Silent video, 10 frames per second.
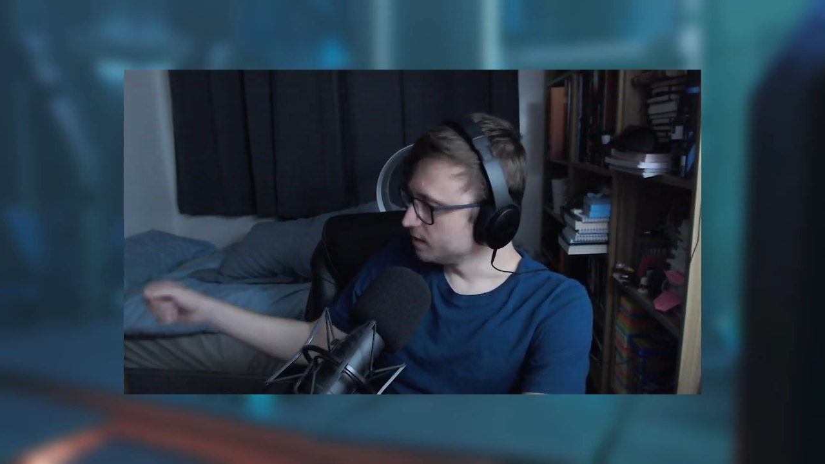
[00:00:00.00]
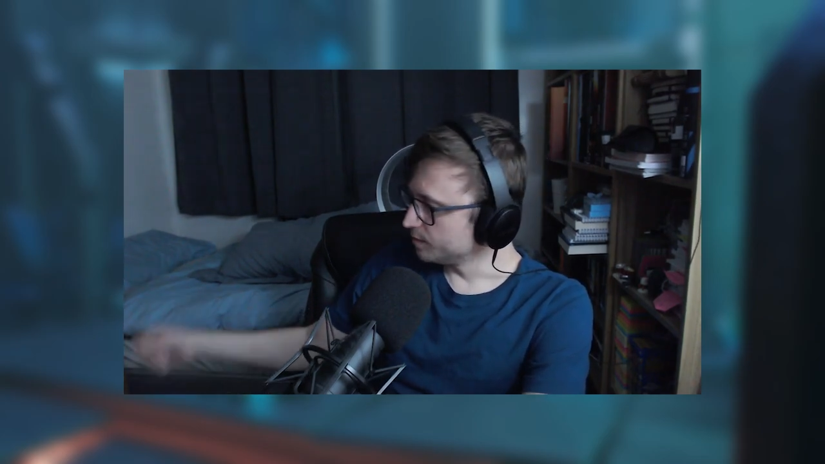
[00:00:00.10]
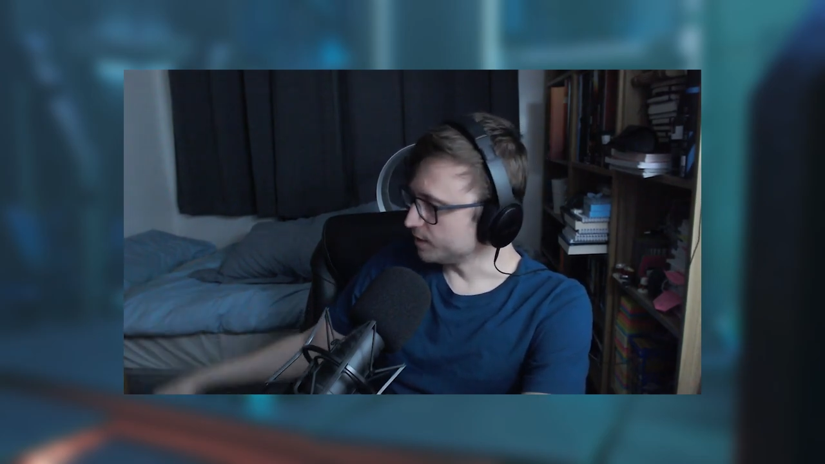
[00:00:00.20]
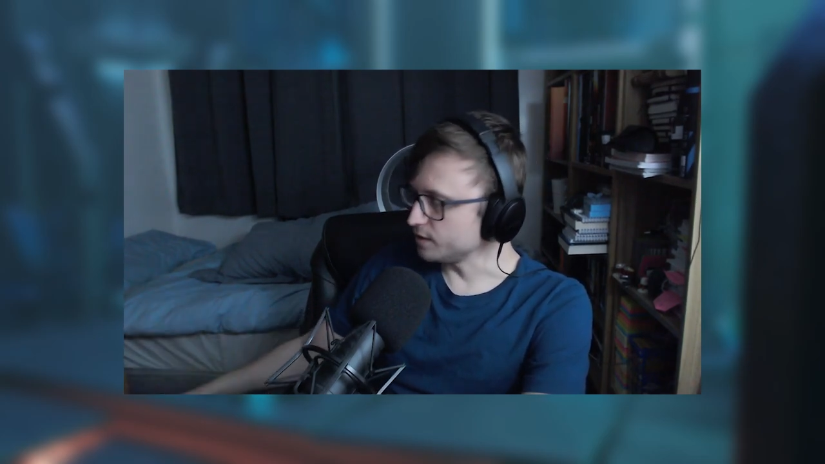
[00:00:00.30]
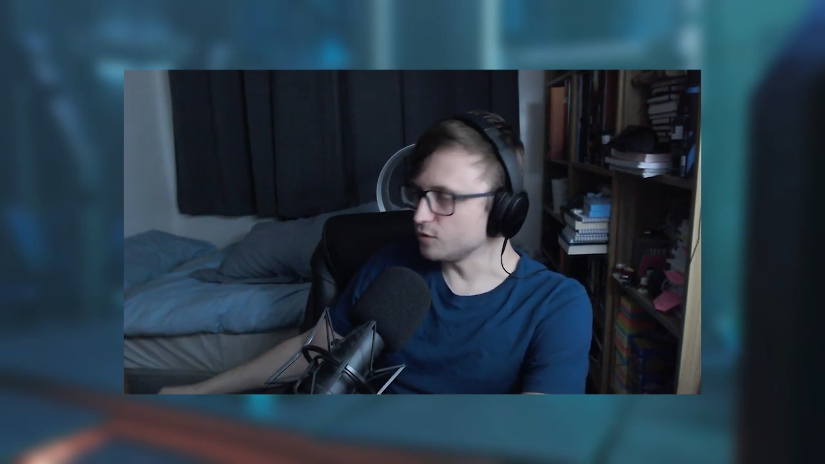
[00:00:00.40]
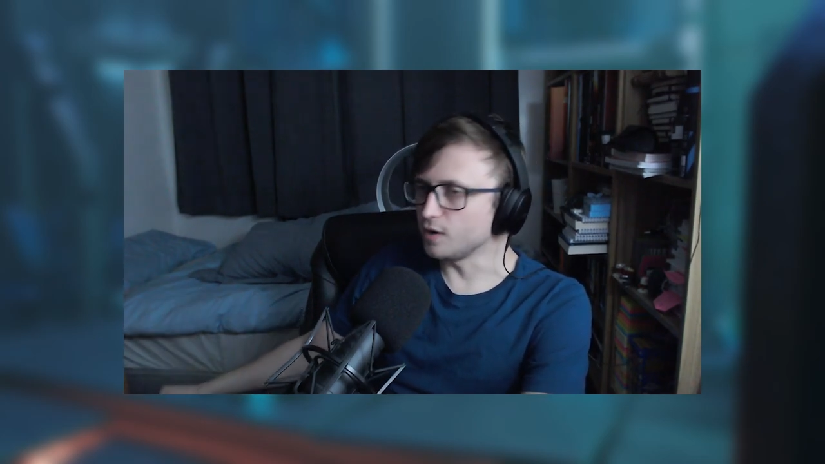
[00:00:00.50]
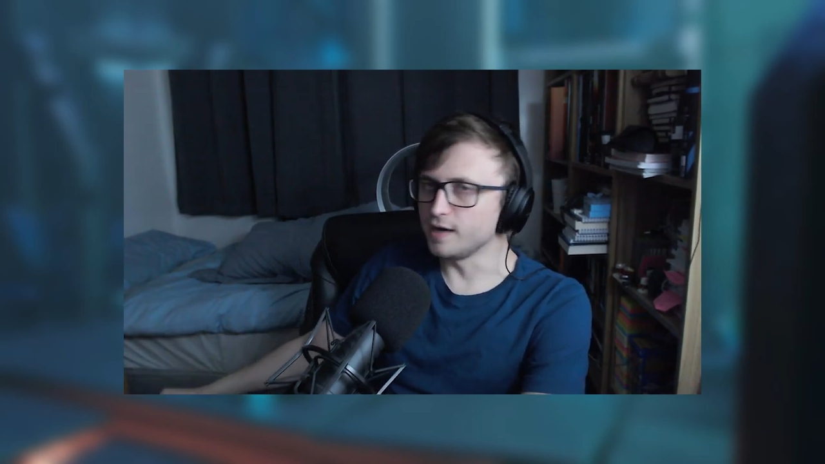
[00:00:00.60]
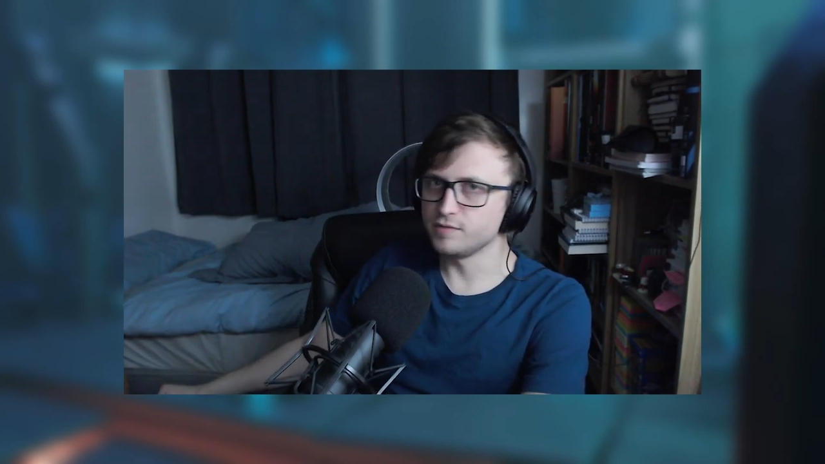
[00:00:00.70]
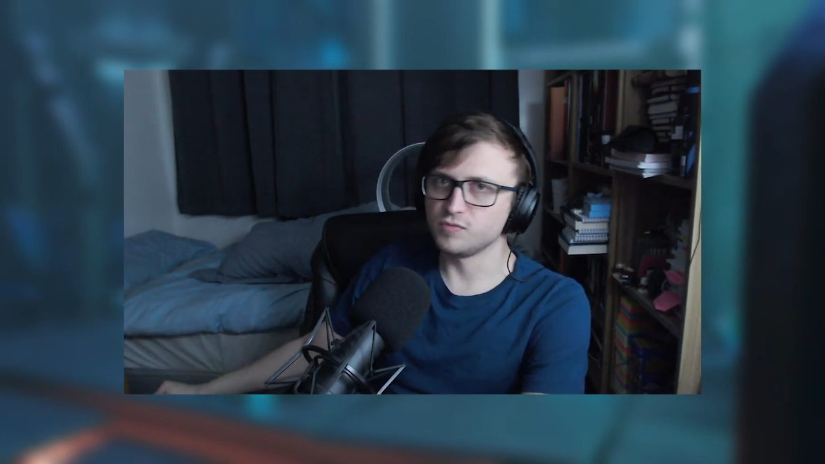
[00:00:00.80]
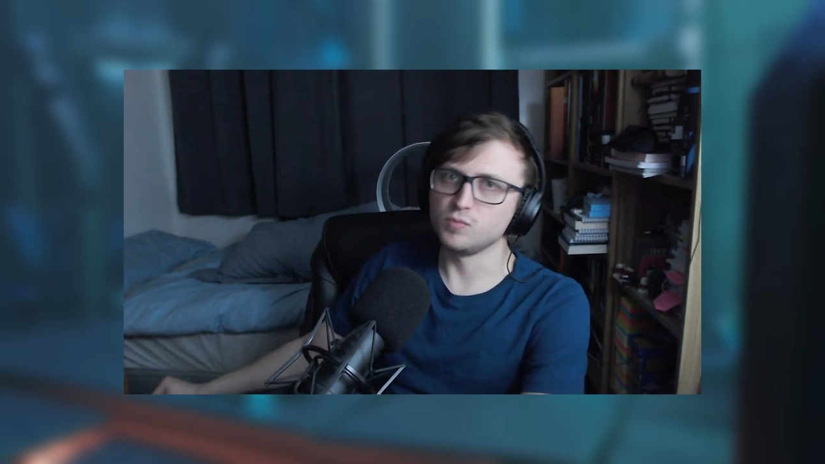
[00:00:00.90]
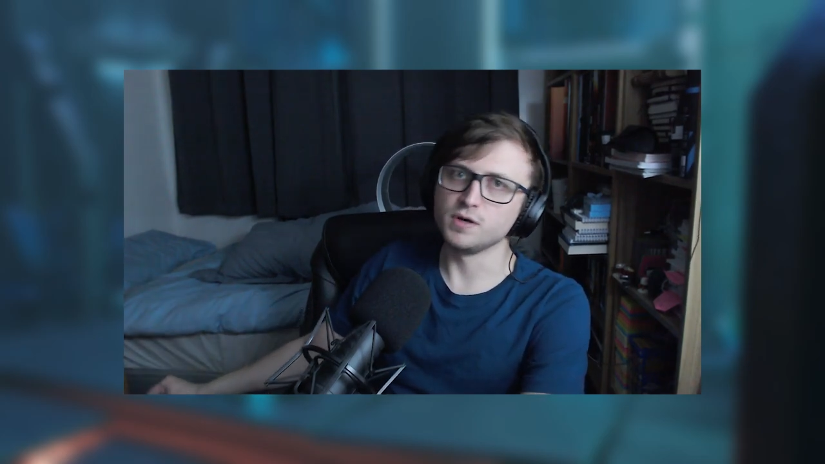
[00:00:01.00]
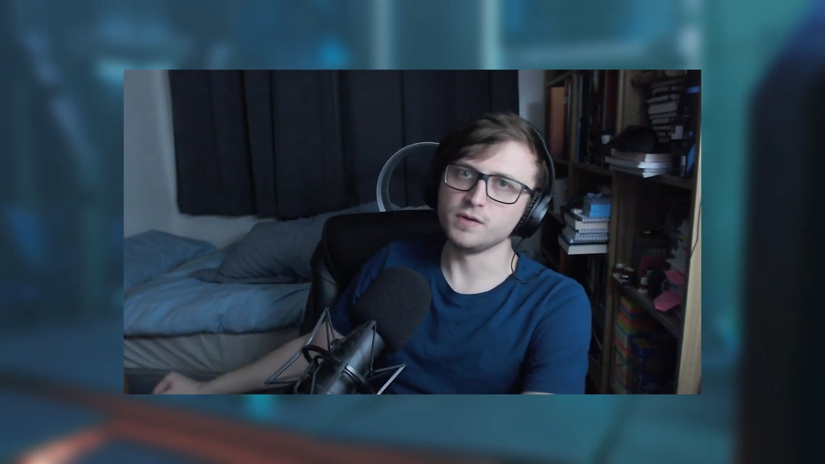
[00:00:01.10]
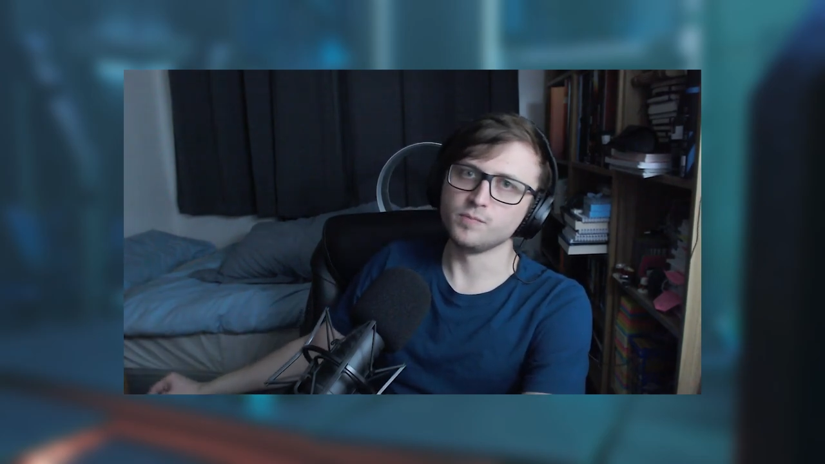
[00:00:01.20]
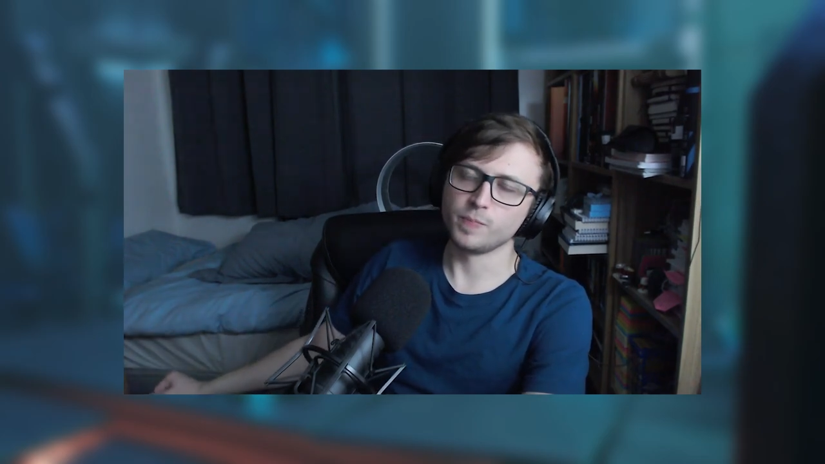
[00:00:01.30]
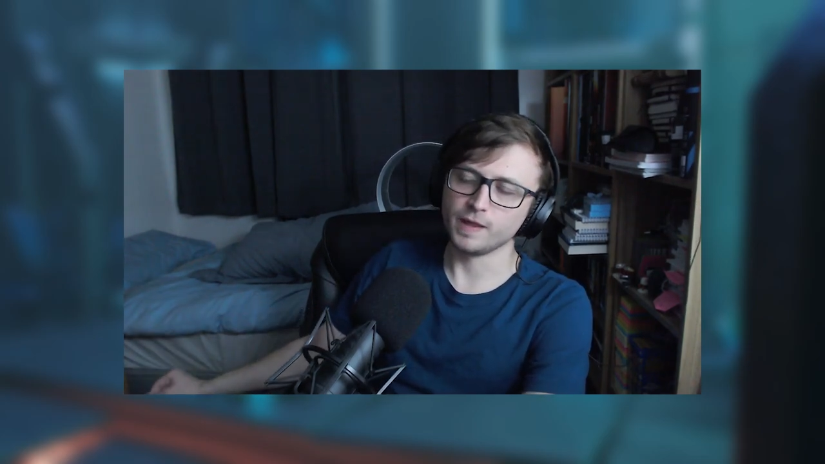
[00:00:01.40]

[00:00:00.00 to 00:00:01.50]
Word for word: But I know I, for one,